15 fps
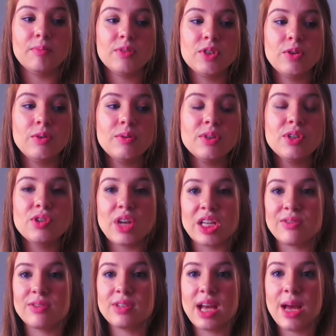so it was a
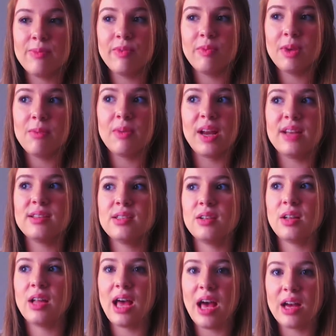stressful time for me, but I
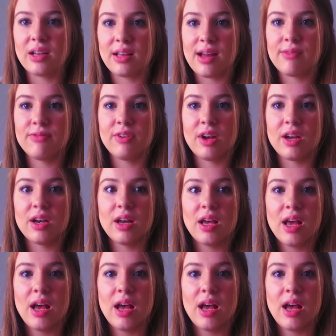still had a lot of fun.